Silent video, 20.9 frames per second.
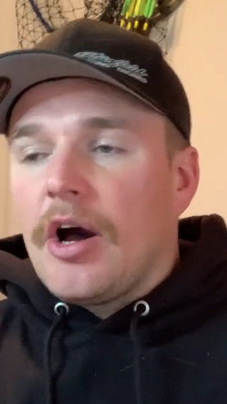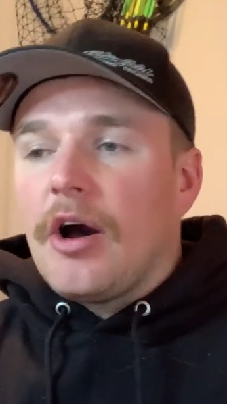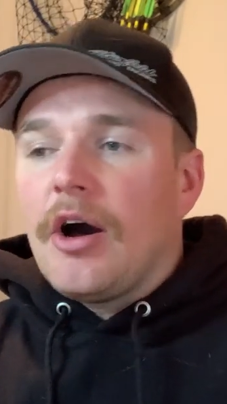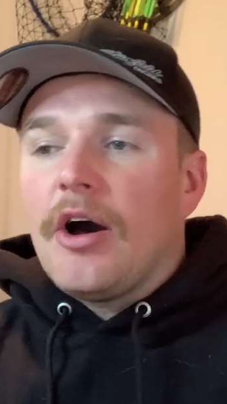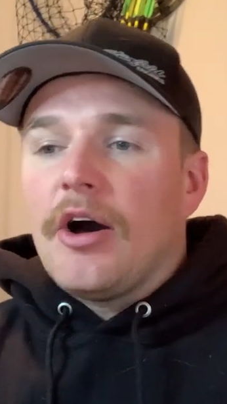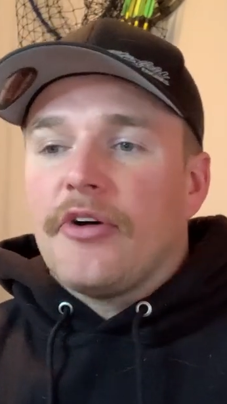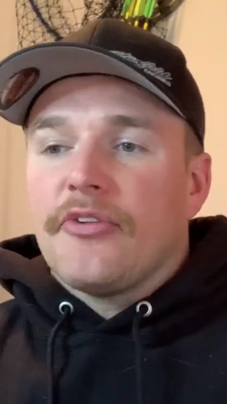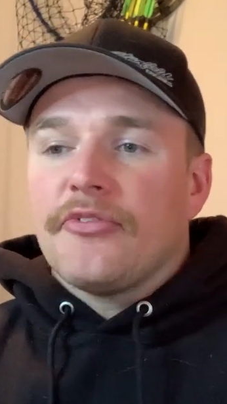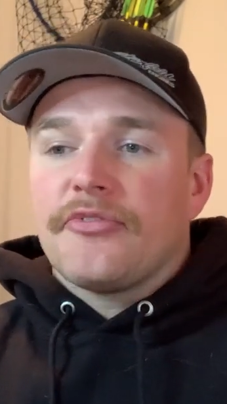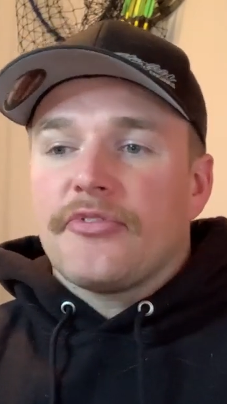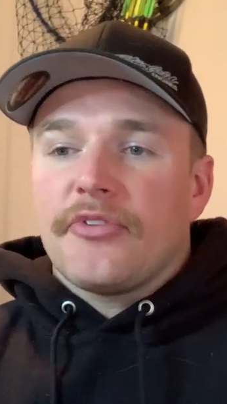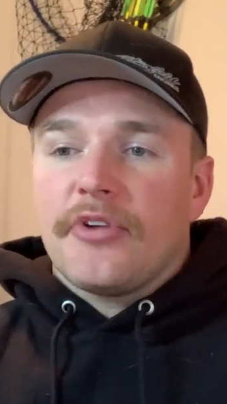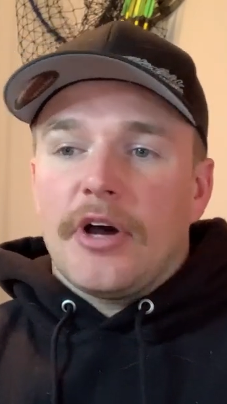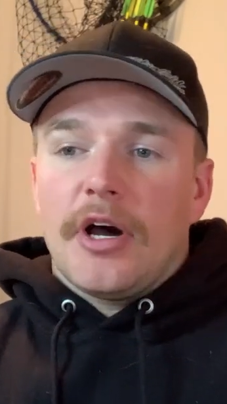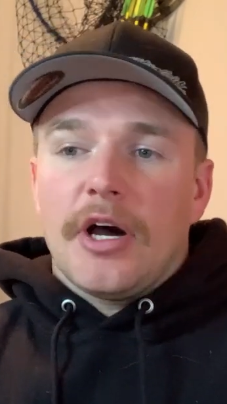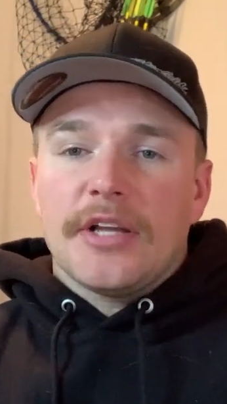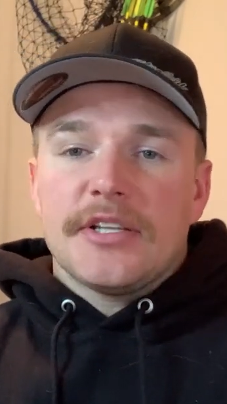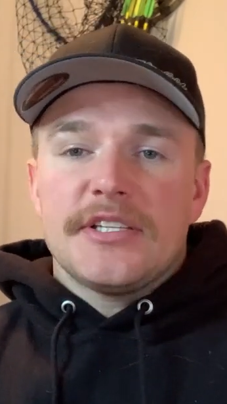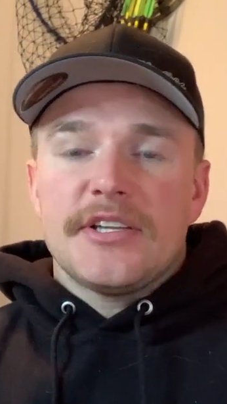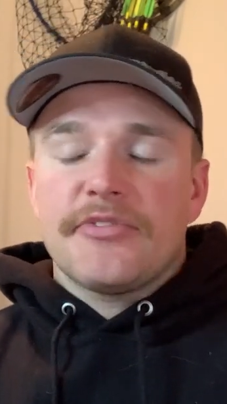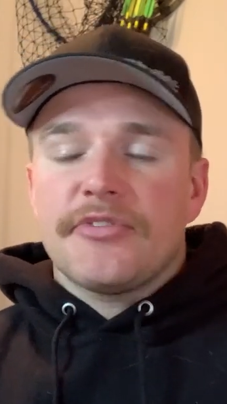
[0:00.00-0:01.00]
of
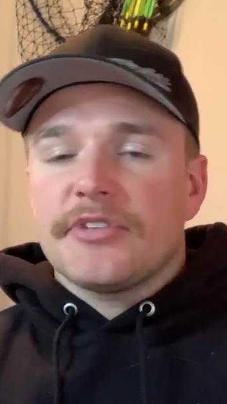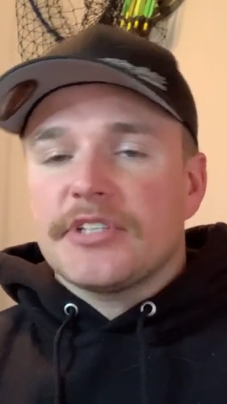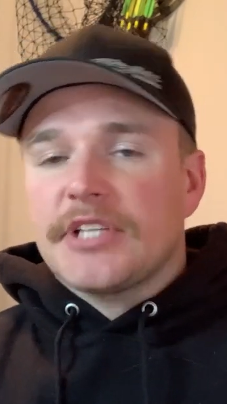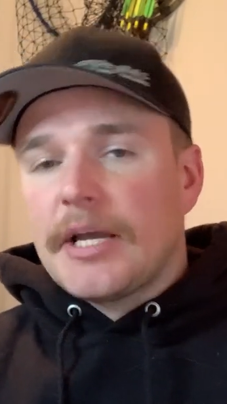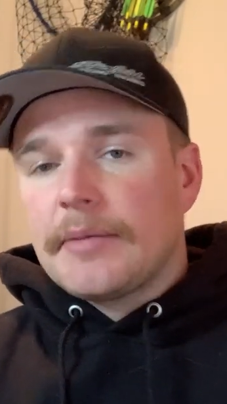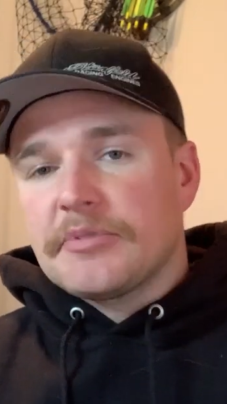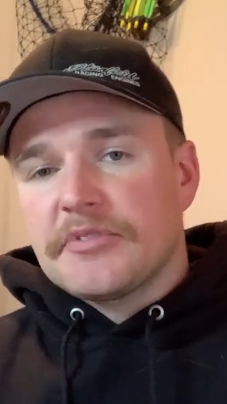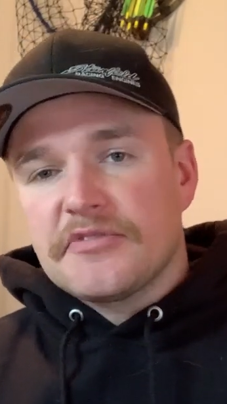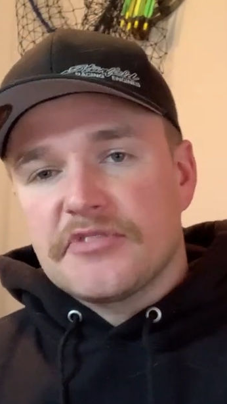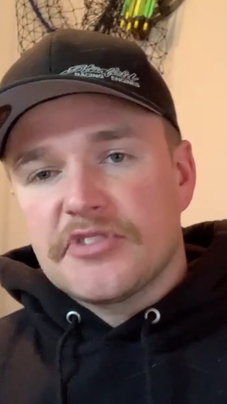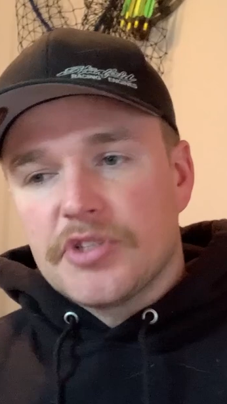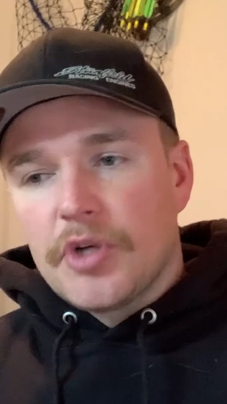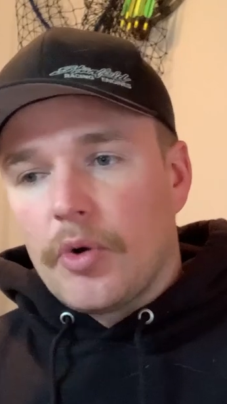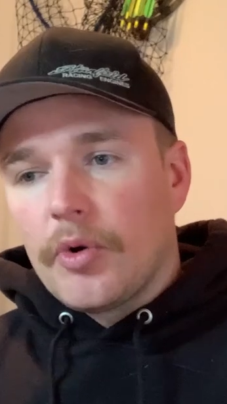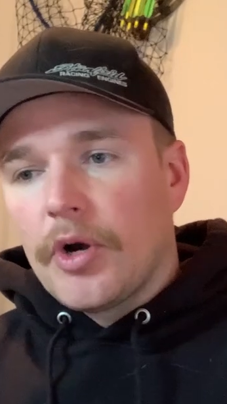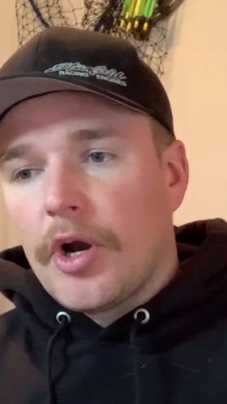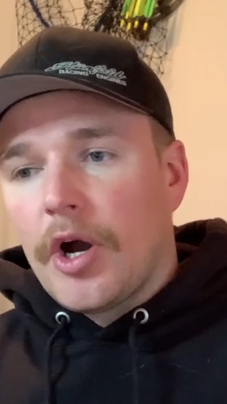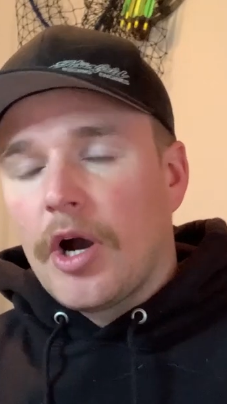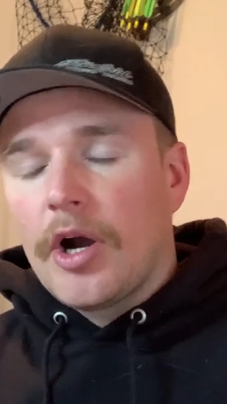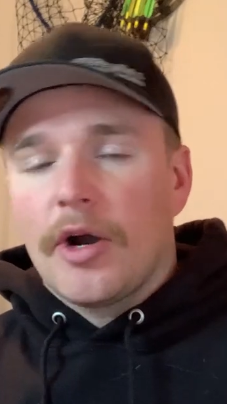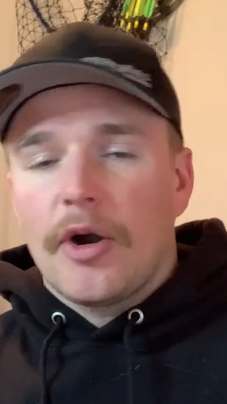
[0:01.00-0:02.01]
uh, different types of
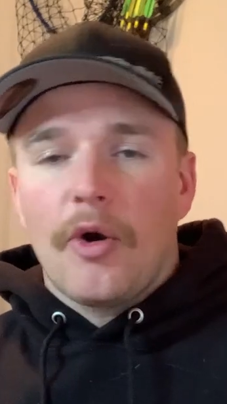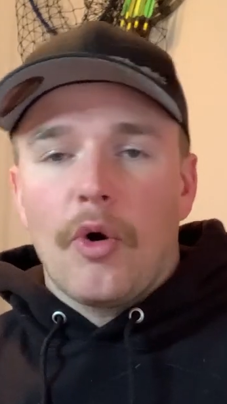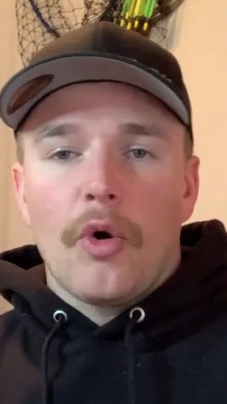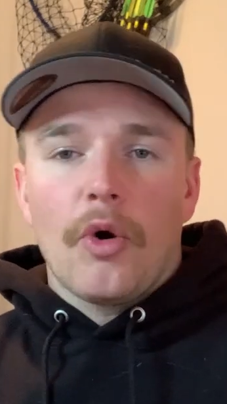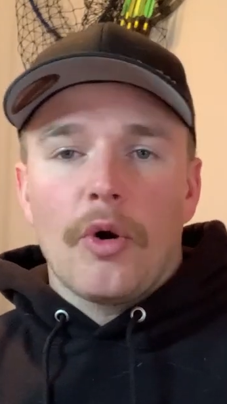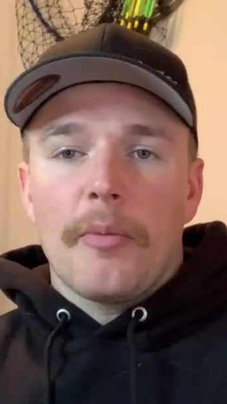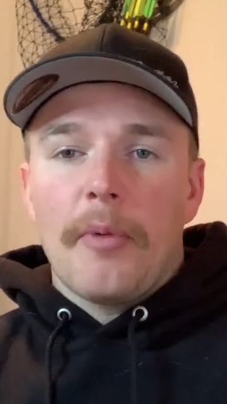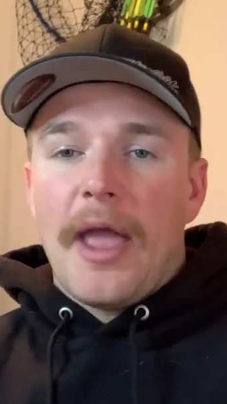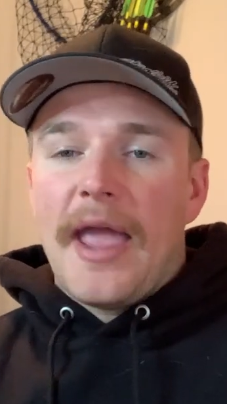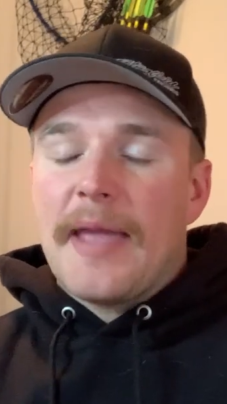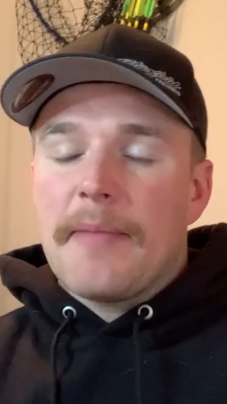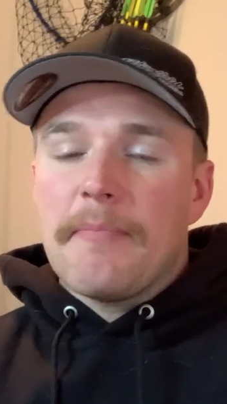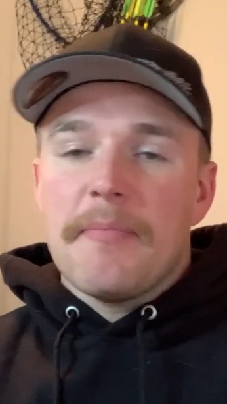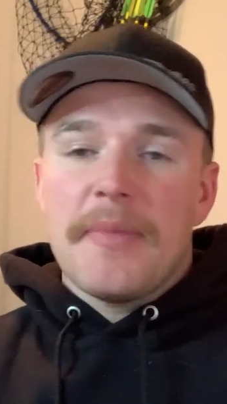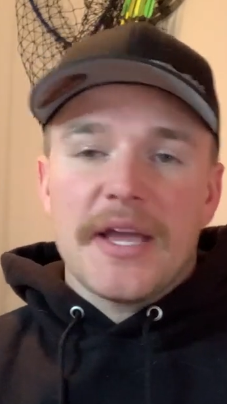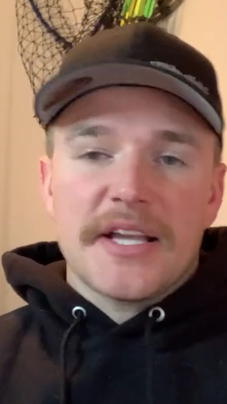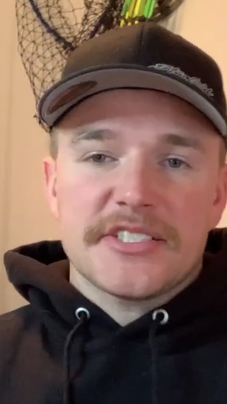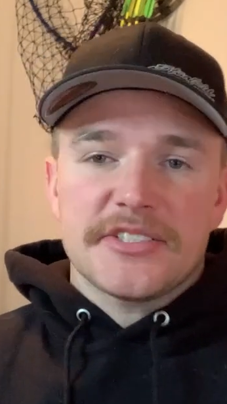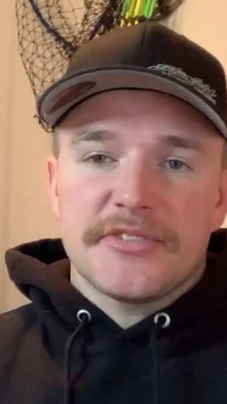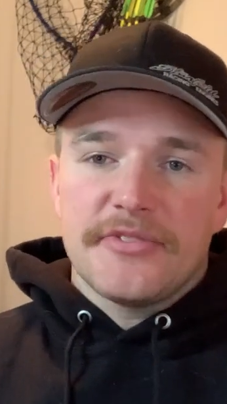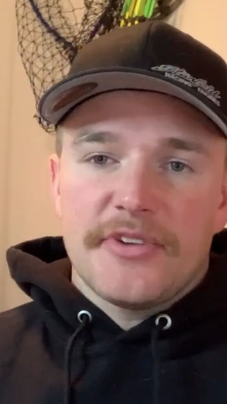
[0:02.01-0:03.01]
sonar or a
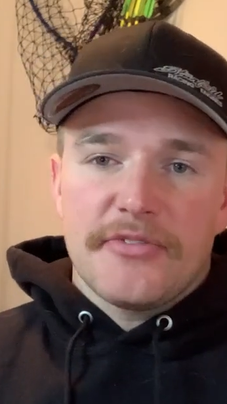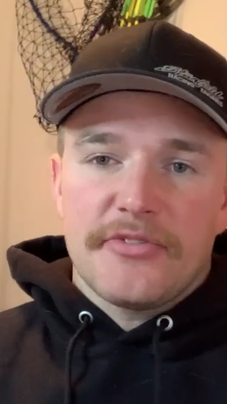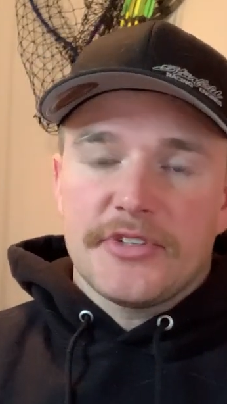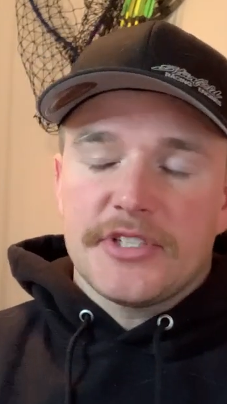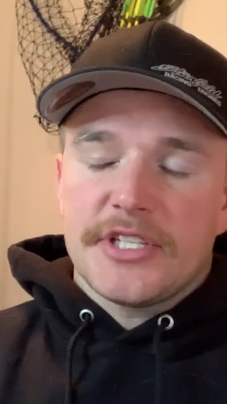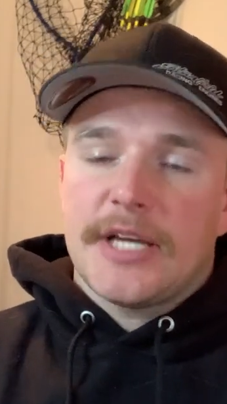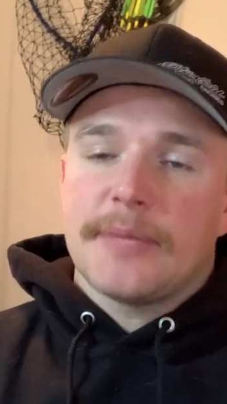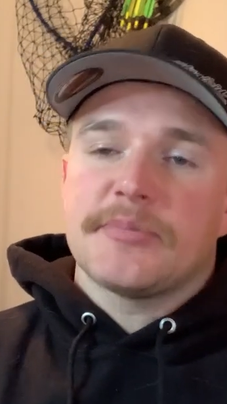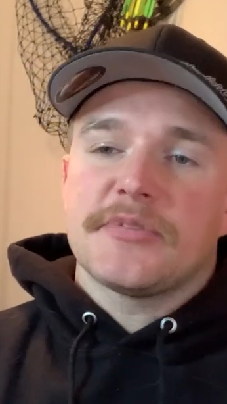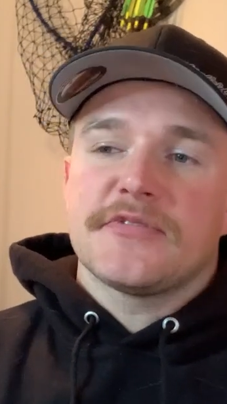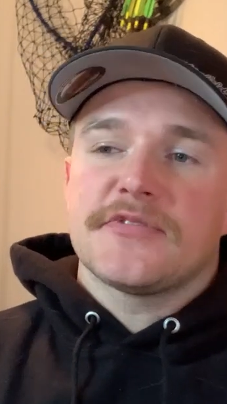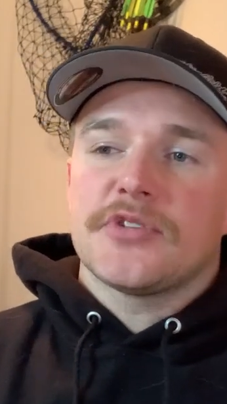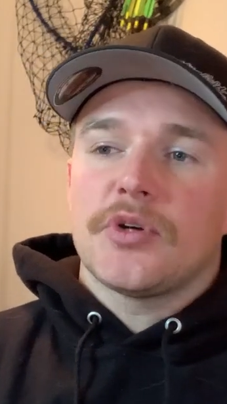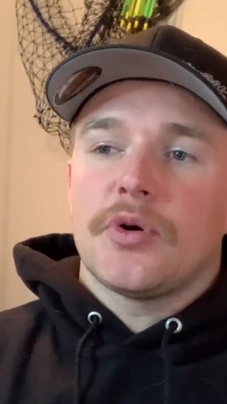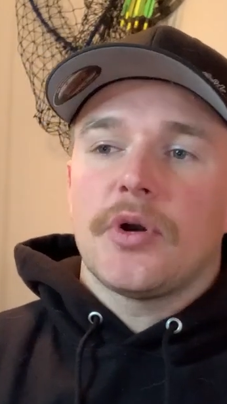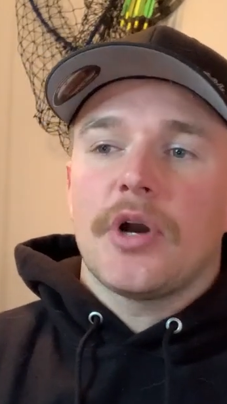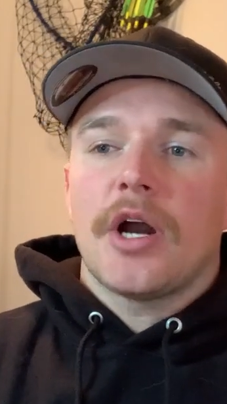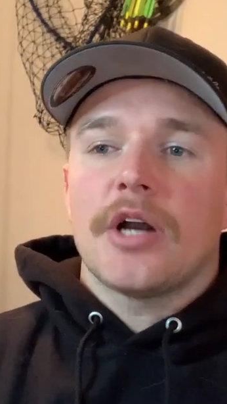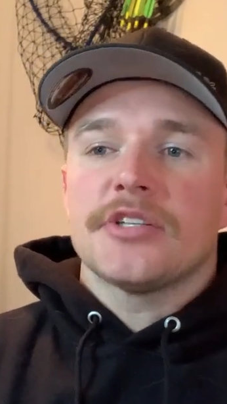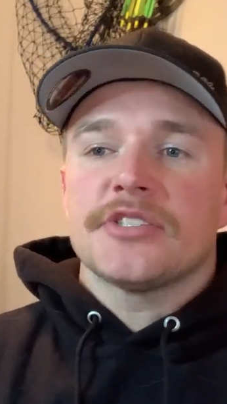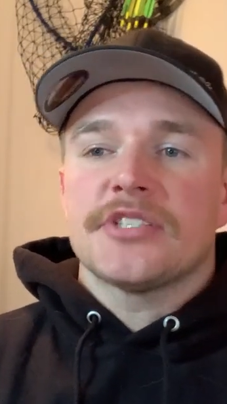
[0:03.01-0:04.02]
mix of different types of
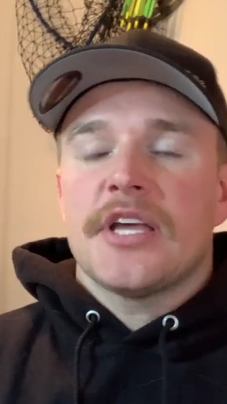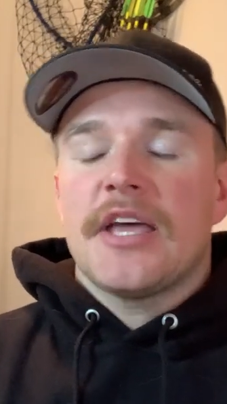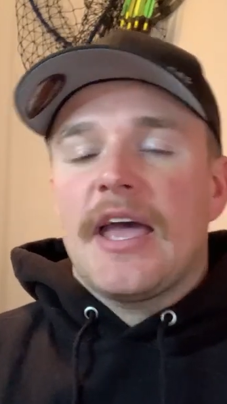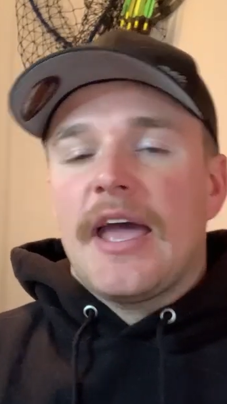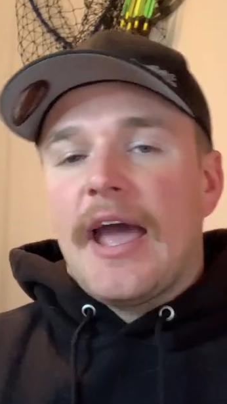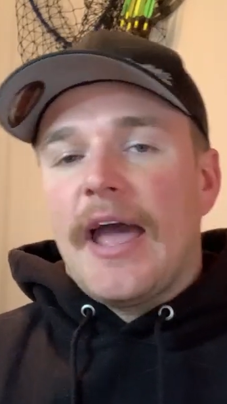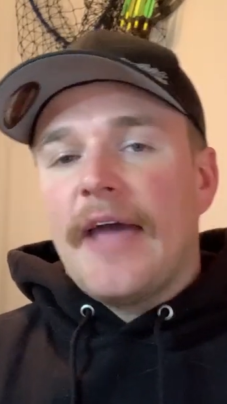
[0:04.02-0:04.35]
sonars